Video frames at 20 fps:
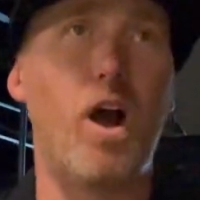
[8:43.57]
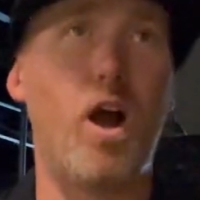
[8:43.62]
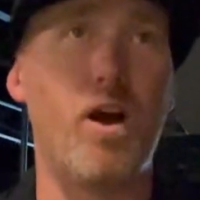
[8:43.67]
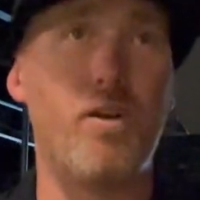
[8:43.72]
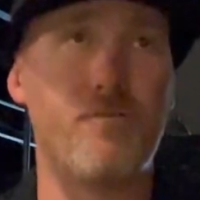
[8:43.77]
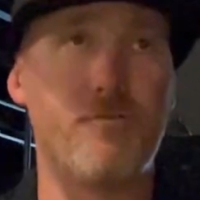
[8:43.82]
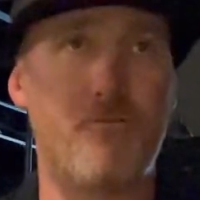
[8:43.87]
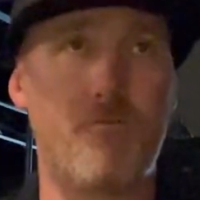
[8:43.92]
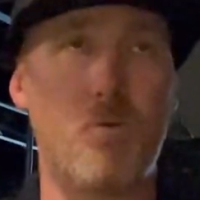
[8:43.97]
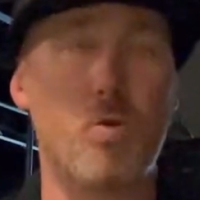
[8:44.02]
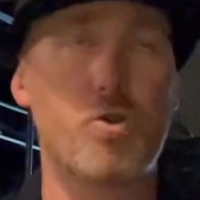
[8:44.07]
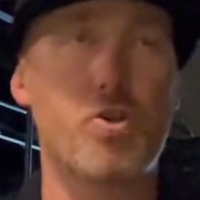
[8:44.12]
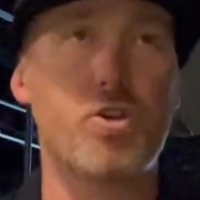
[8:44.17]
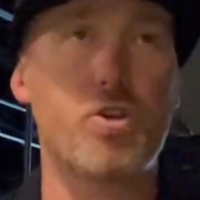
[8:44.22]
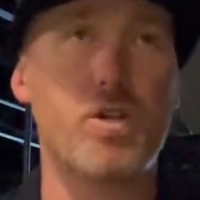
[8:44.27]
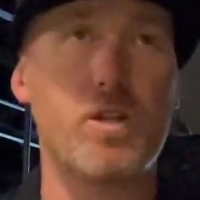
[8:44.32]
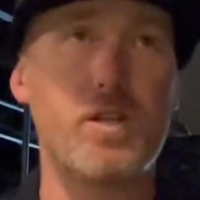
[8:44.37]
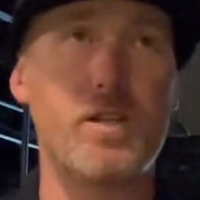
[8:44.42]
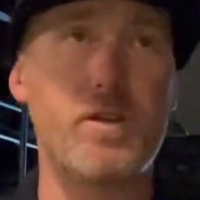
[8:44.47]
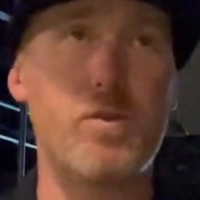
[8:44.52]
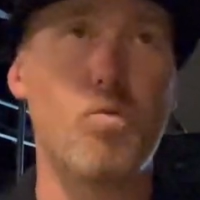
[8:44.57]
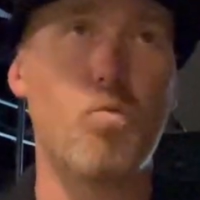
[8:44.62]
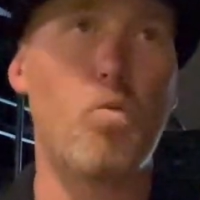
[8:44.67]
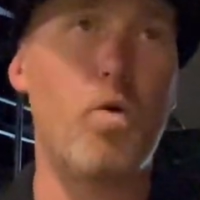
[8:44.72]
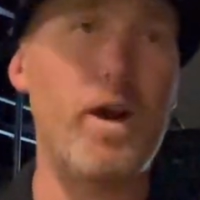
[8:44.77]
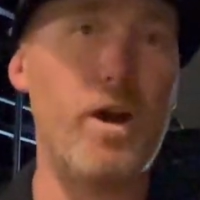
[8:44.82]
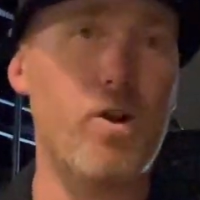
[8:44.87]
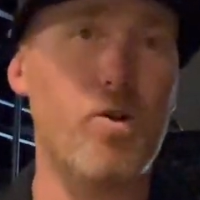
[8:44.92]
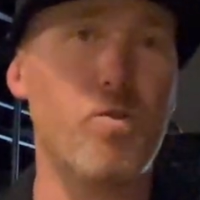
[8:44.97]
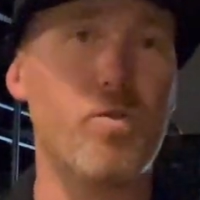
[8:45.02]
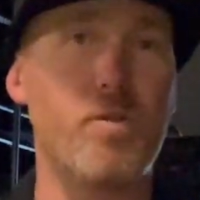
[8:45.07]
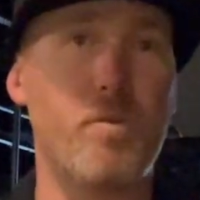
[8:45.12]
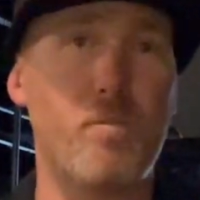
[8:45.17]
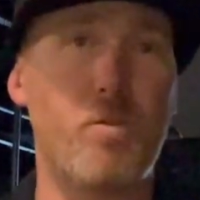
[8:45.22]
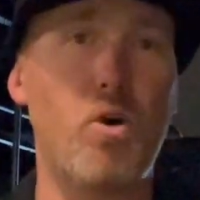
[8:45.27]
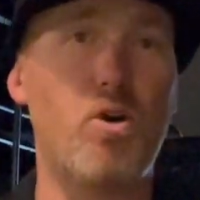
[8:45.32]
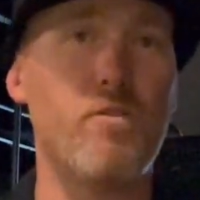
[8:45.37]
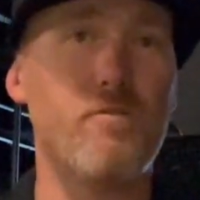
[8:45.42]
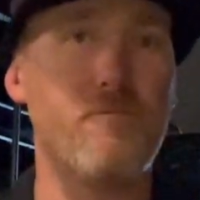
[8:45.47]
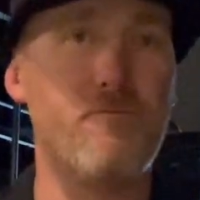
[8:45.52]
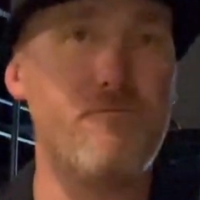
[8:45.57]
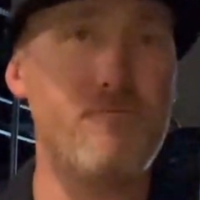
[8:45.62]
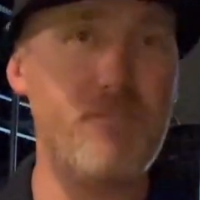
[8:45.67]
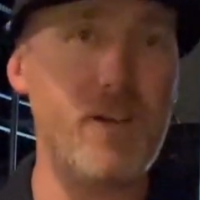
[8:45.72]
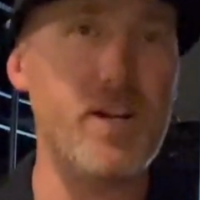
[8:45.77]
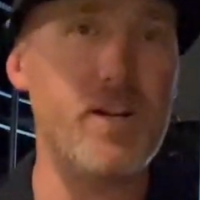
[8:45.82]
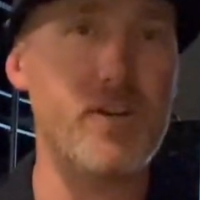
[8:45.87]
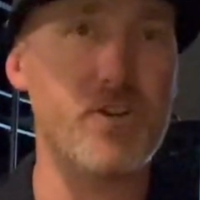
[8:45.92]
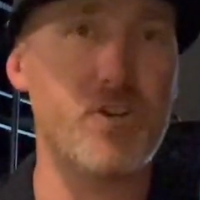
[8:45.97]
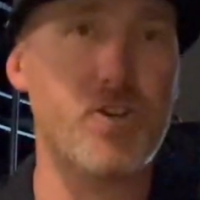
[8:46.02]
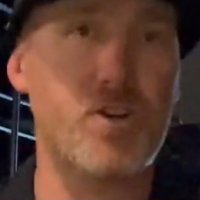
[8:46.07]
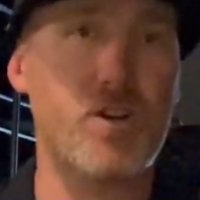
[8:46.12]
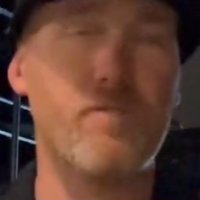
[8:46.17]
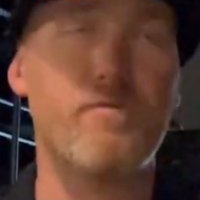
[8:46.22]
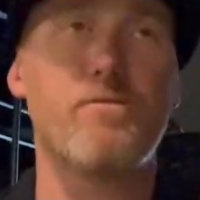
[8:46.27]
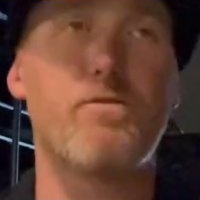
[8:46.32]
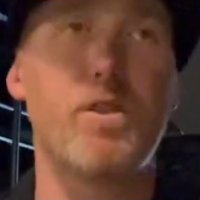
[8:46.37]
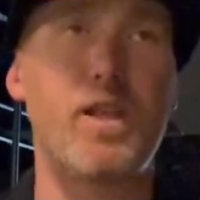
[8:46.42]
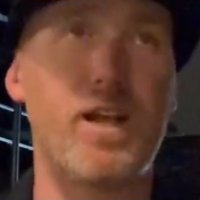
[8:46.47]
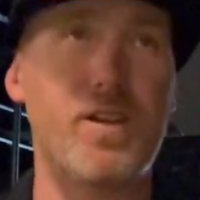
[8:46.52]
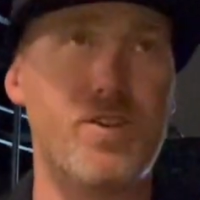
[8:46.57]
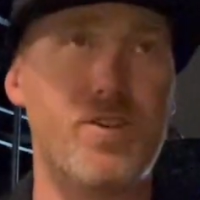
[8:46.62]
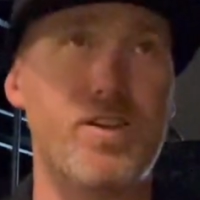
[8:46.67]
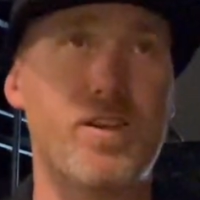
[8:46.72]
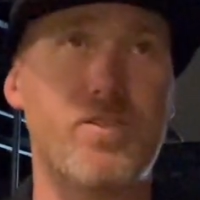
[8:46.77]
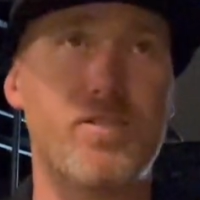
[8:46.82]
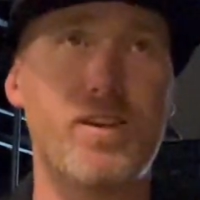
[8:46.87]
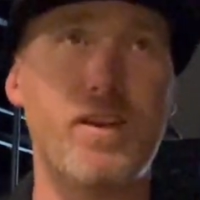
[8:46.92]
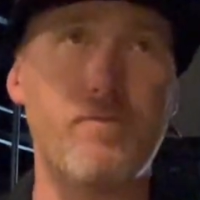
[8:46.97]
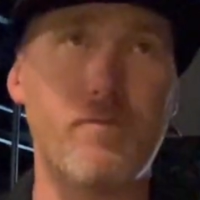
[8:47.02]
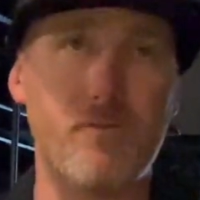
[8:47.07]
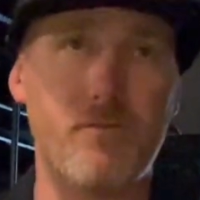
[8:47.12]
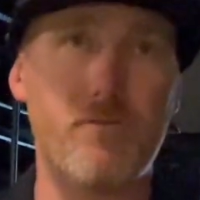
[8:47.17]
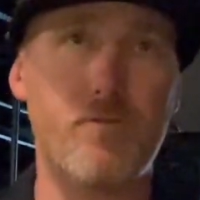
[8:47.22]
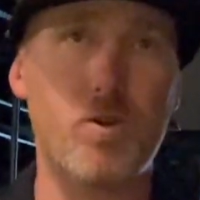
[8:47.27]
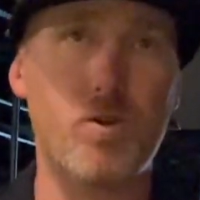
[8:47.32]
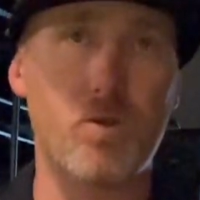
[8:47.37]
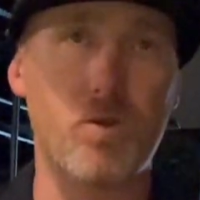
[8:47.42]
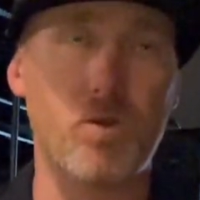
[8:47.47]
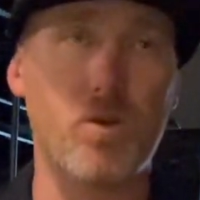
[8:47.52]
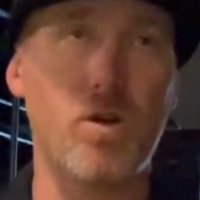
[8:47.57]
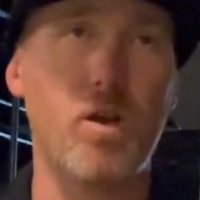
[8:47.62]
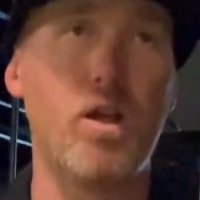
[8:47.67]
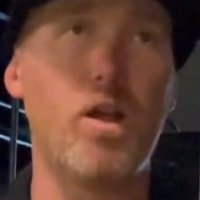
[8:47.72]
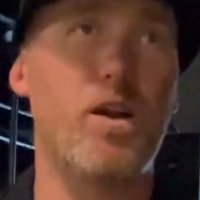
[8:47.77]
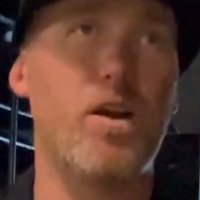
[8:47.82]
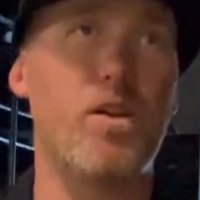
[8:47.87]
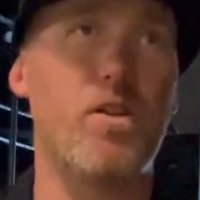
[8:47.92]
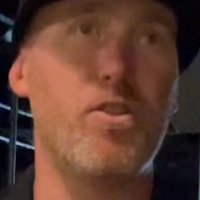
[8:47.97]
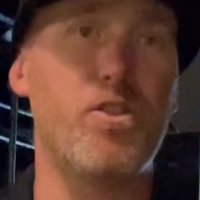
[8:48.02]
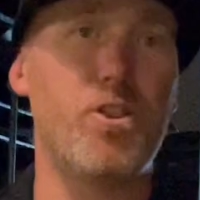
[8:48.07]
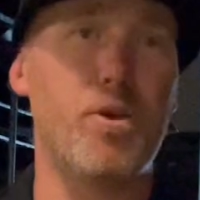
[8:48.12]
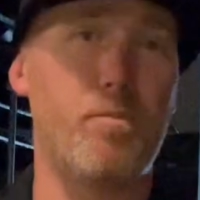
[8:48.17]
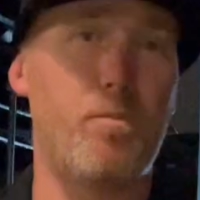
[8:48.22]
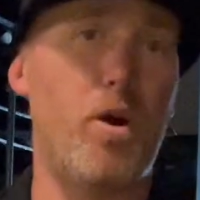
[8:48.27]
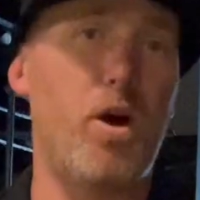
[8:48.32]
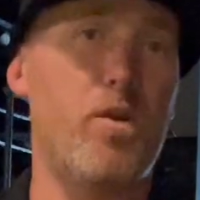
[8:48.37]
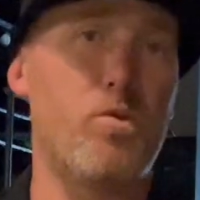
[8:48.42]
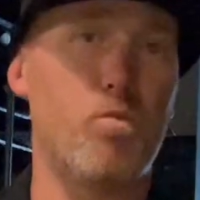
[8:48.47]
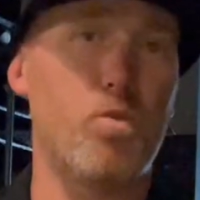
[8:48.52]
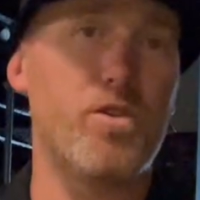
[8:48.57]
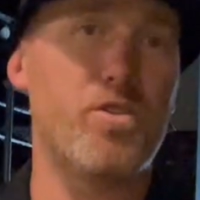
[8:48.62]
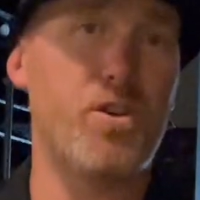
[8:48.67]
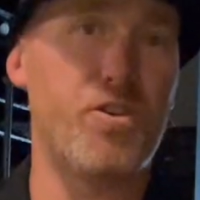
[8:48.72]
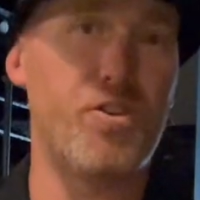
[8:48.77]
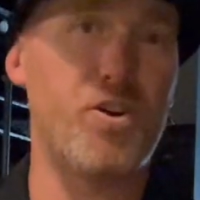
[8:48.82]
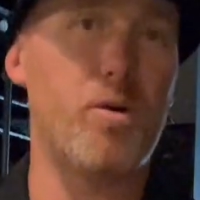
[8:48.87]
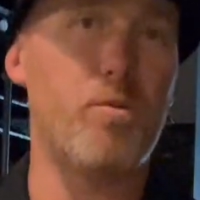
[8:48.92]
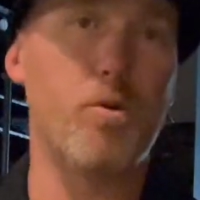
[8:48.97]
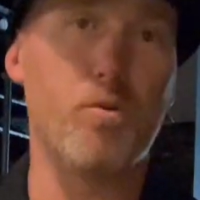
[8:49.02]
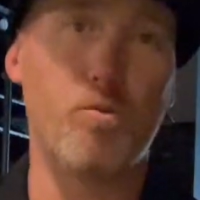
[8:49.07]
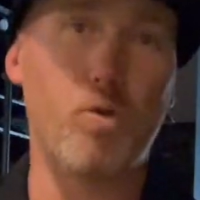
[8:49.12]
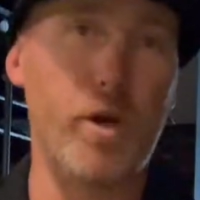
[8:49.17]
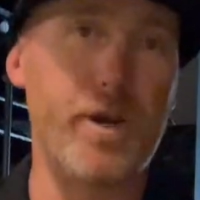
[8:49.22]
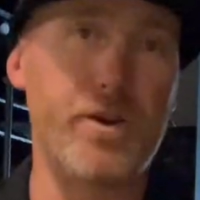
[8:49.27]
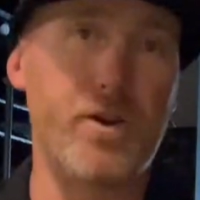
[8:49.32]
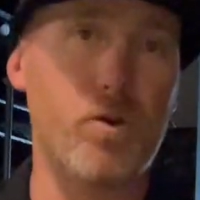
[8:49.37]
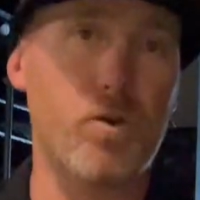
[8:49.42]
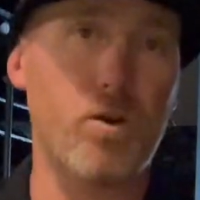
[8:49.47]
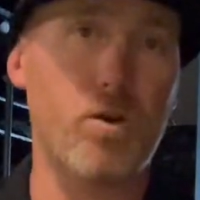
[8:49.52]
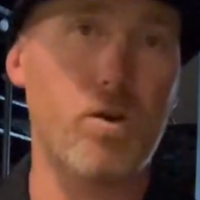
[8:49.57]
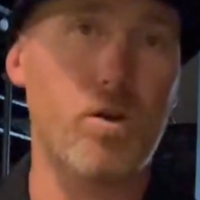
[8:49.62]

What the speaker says: Unfortunately, where the ball finished for that 6-7 footer, the putt was a double breaker.